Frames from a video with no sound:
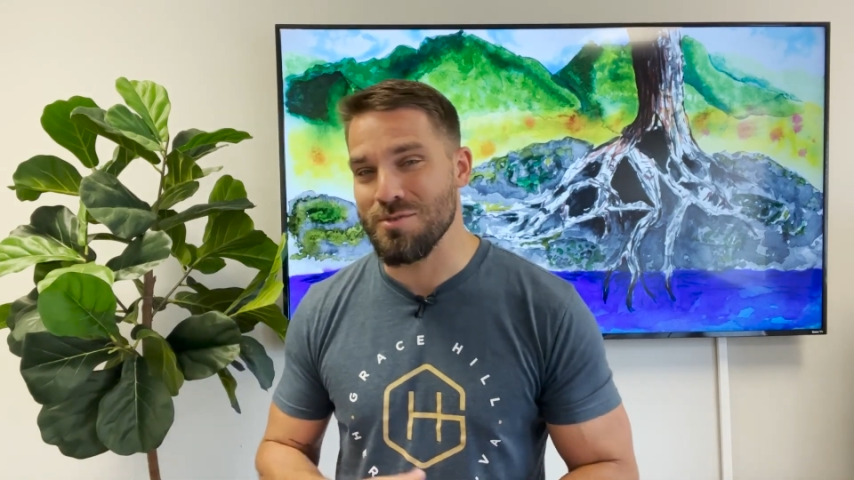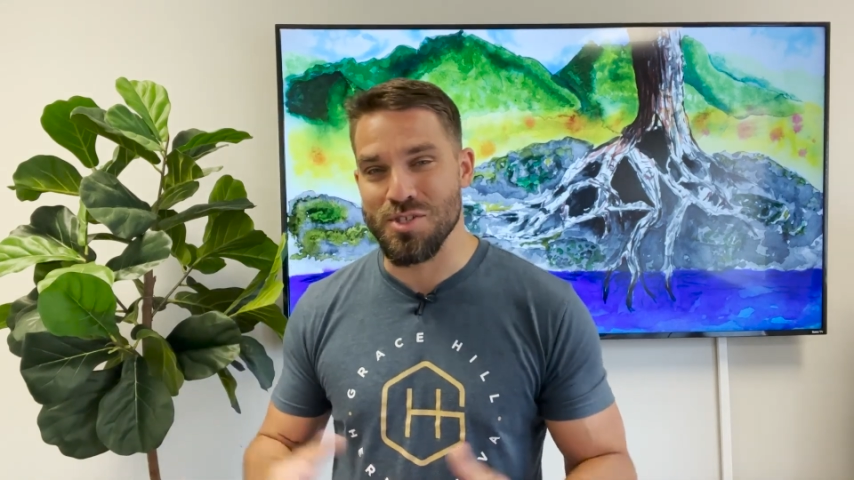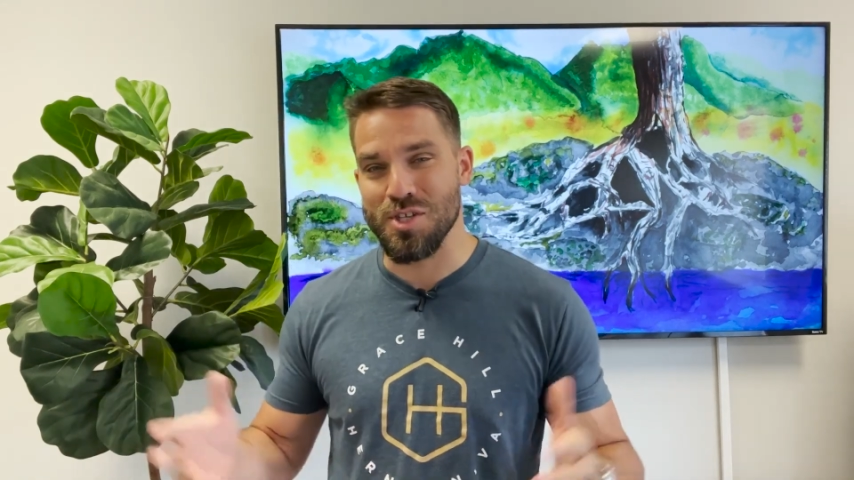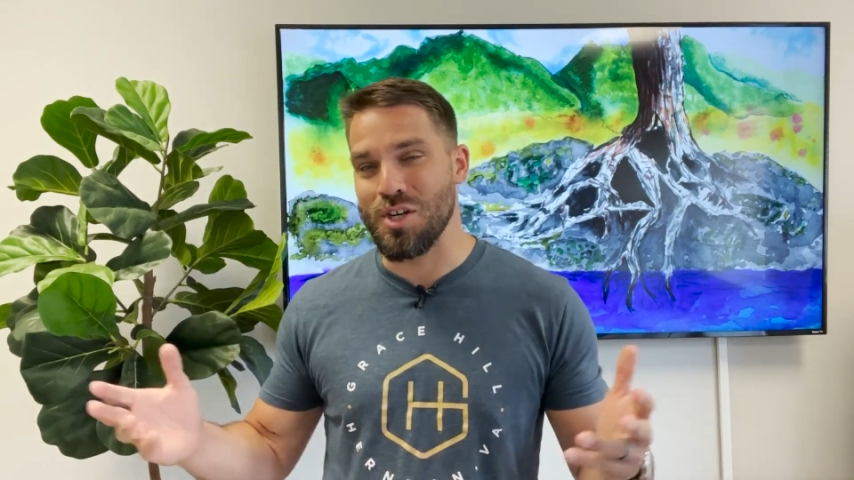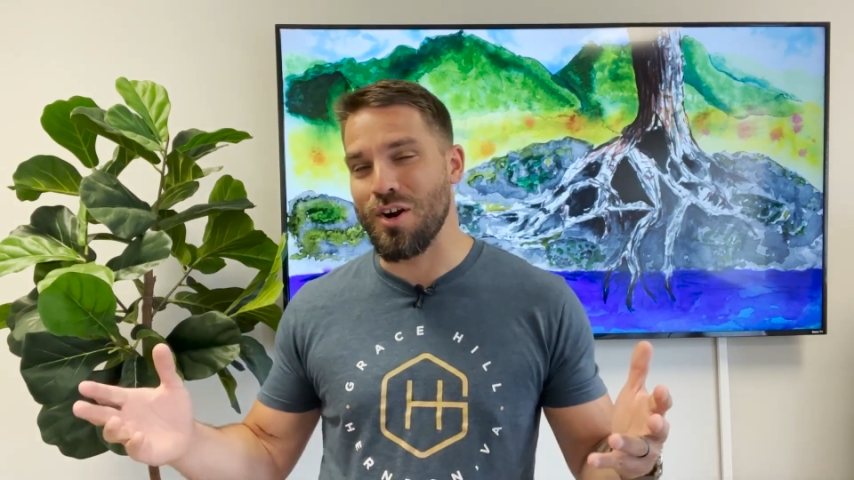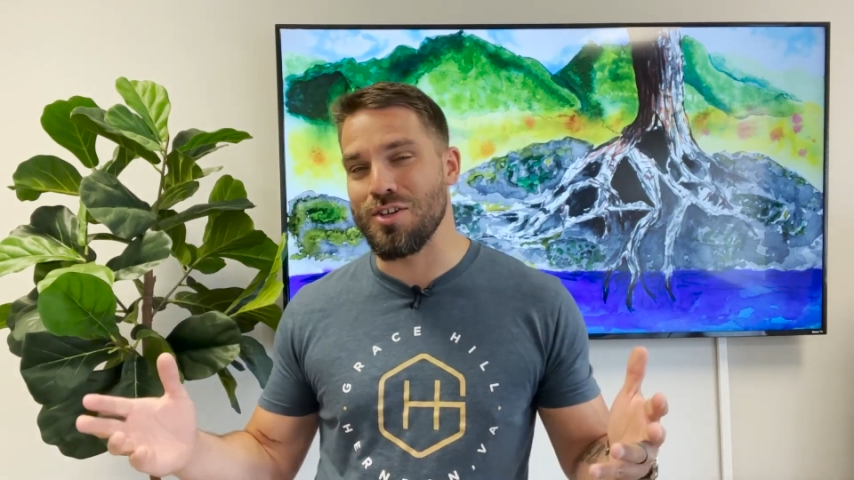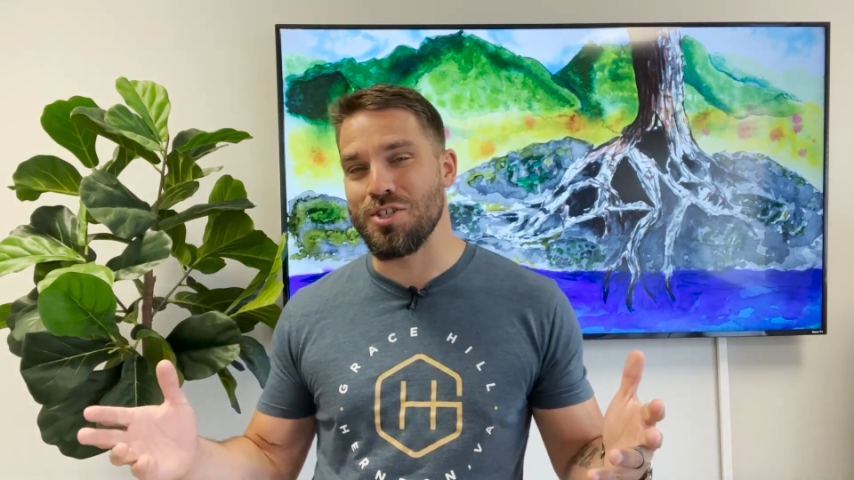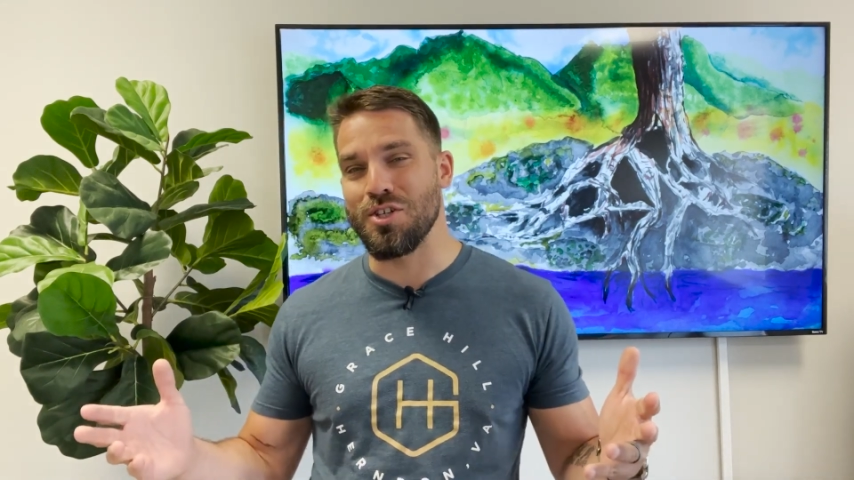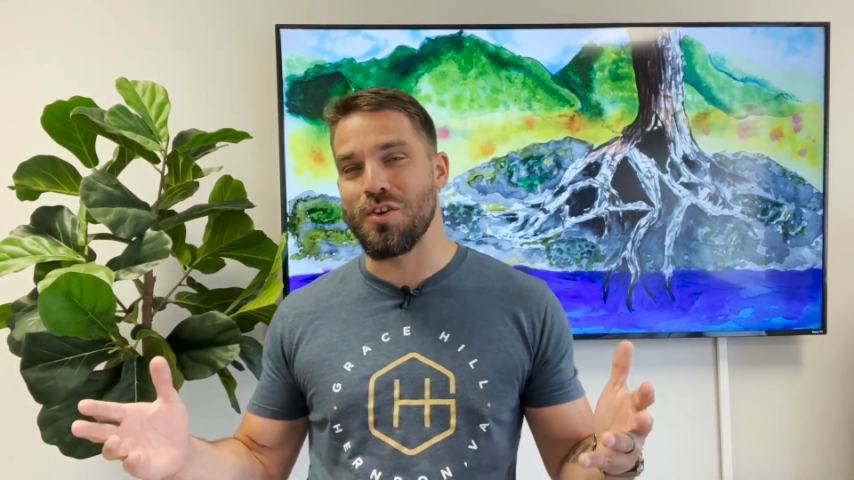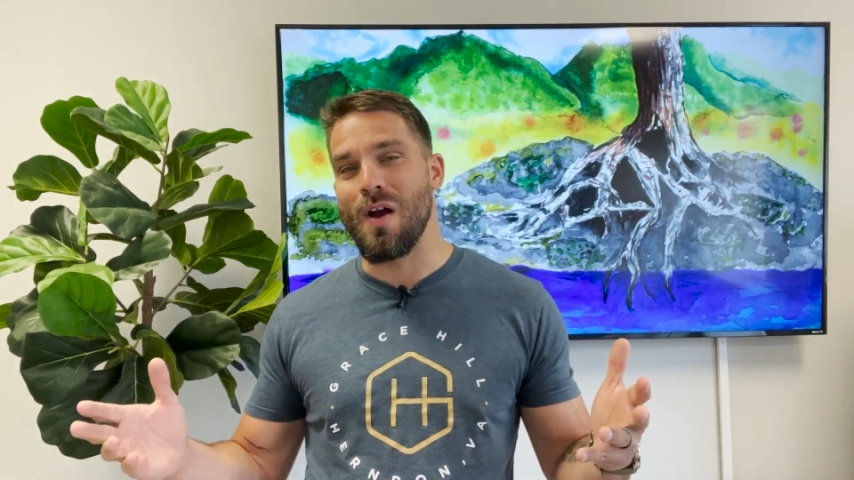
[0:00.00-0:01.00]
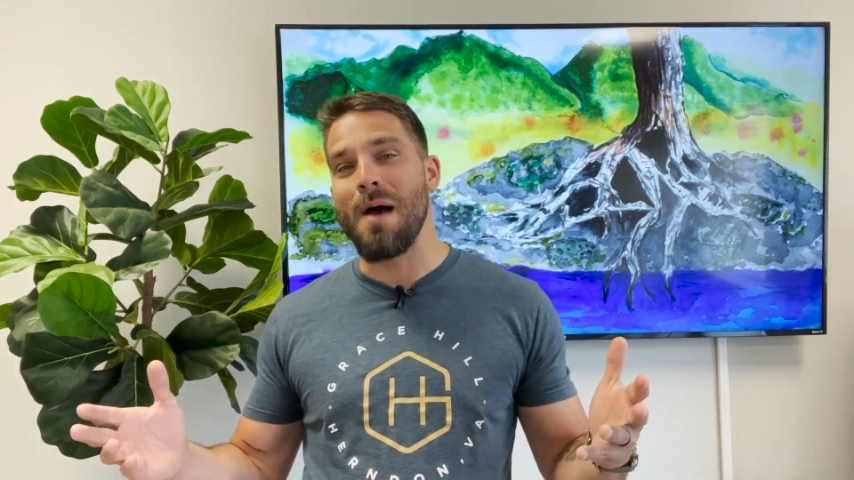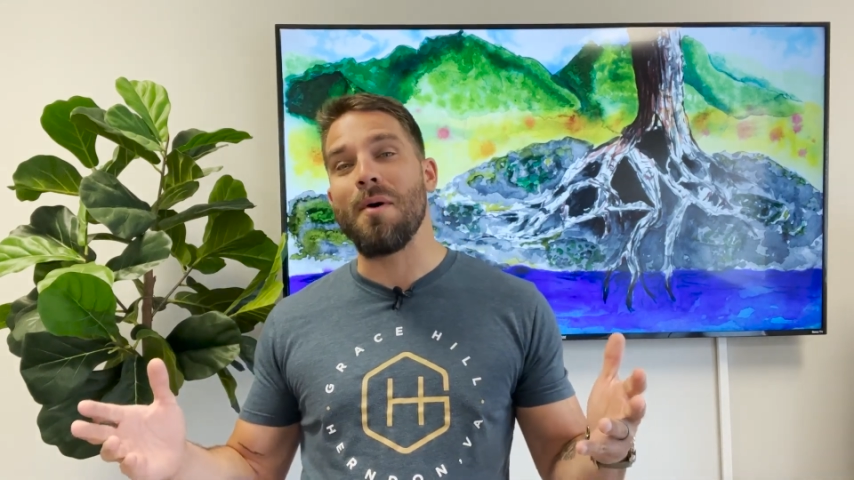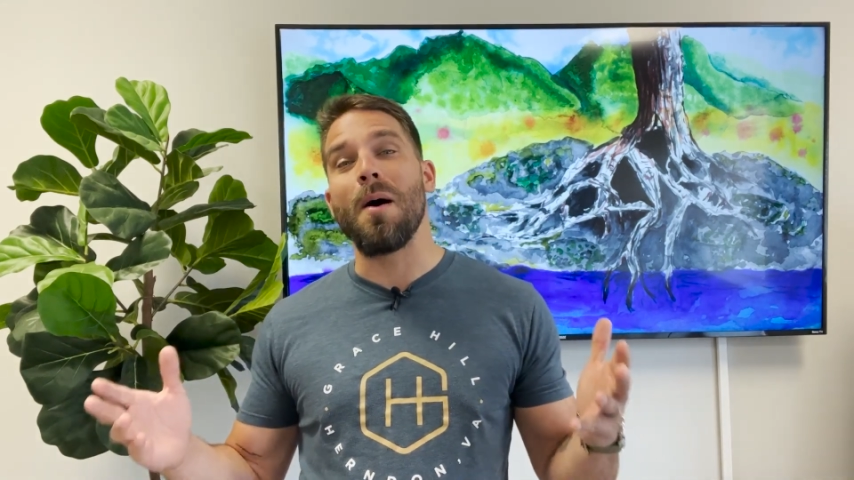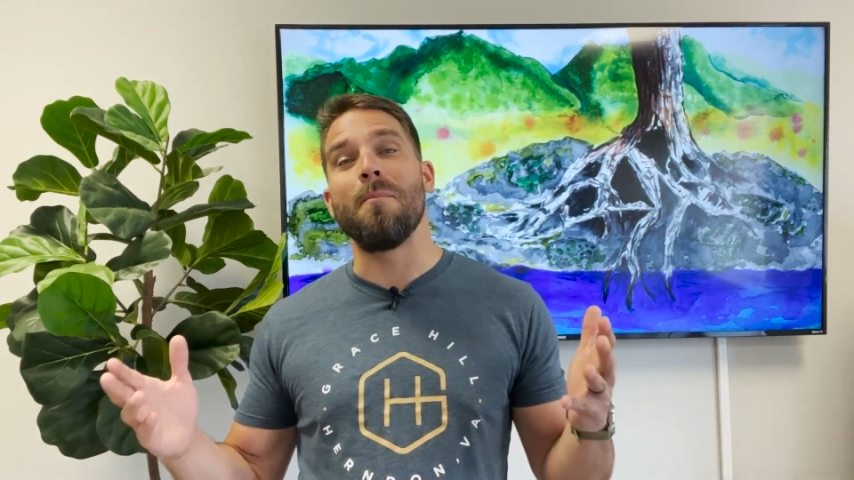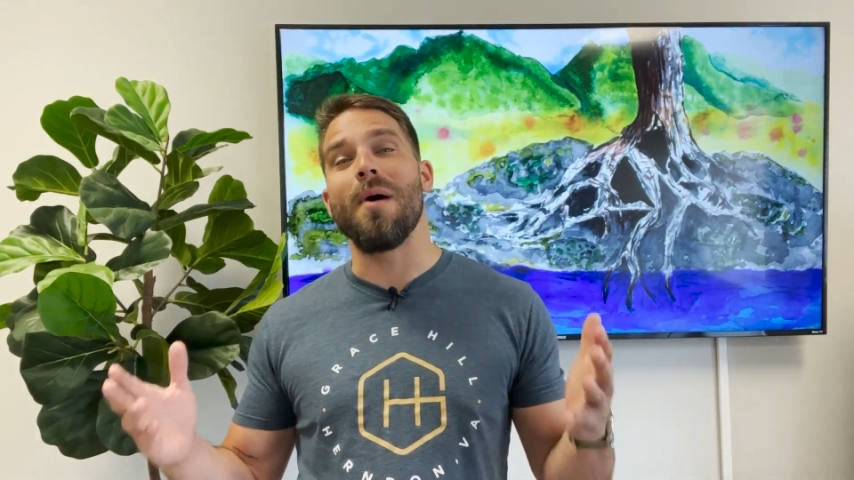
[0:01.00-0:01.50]
just encourage you to grab
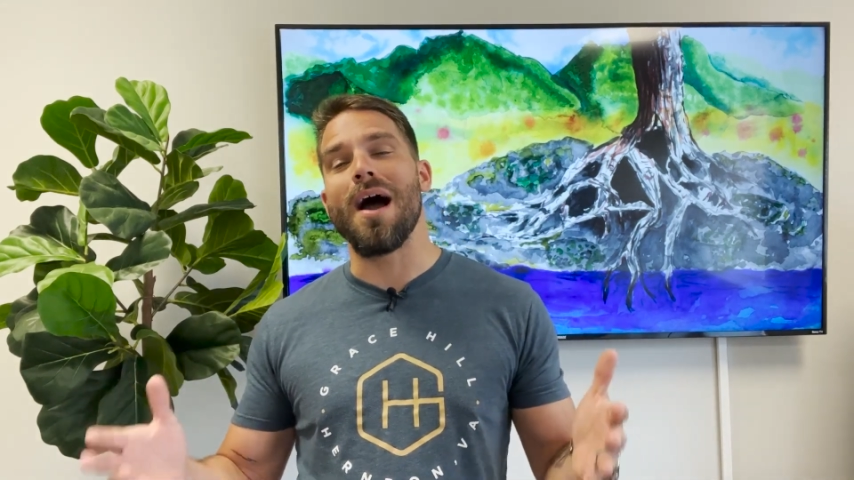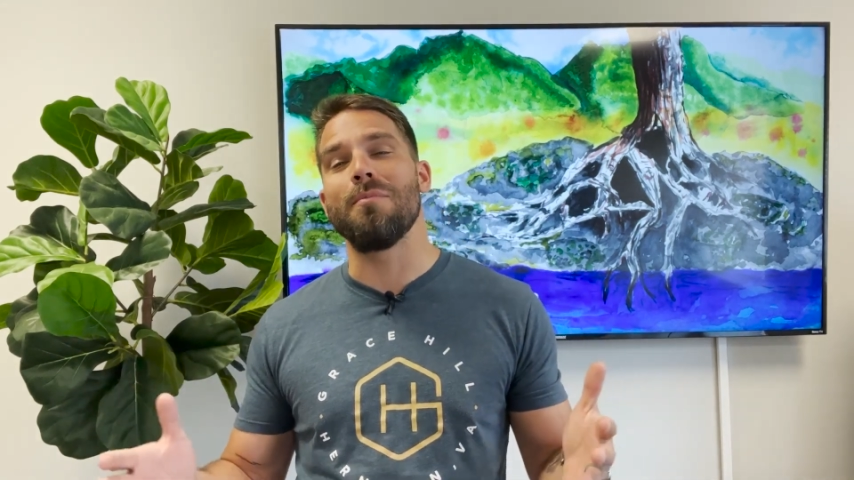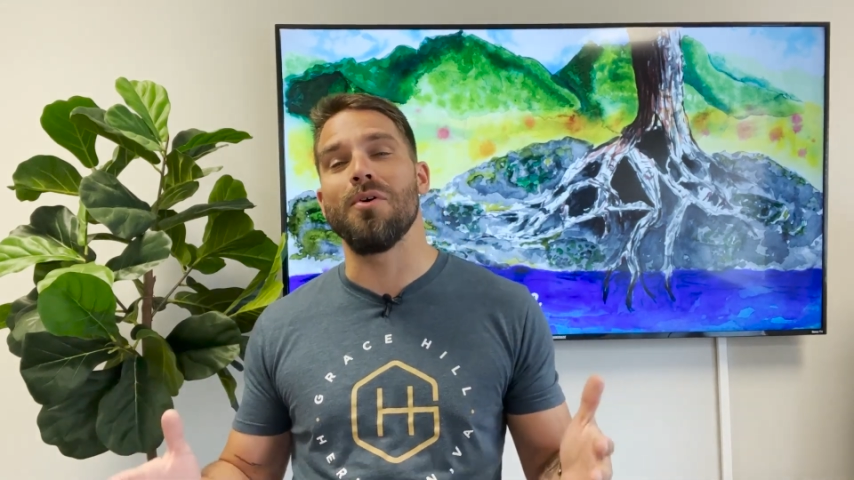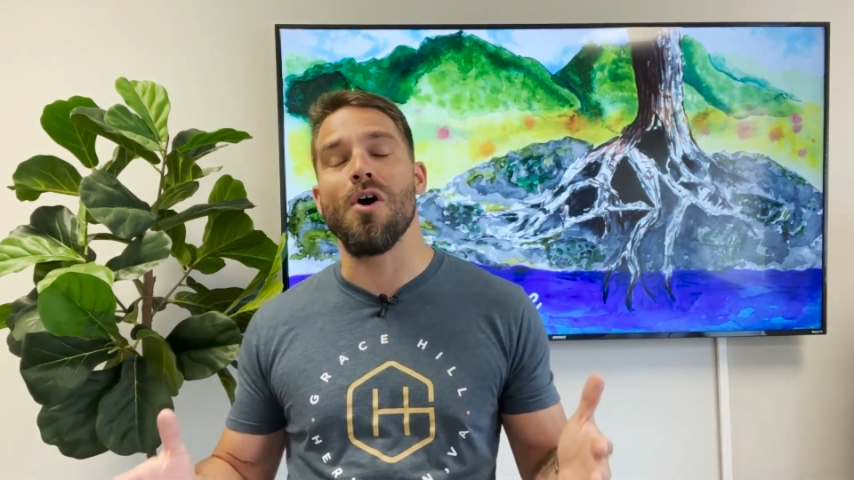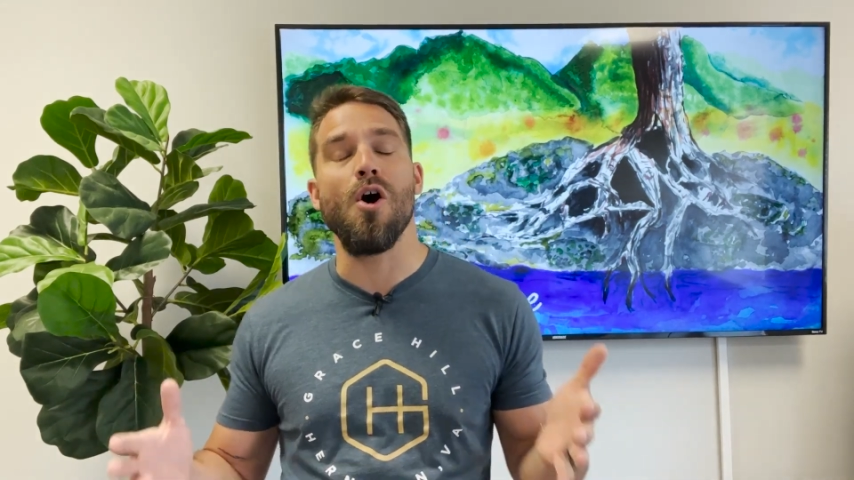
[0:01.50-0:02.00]
a Bible,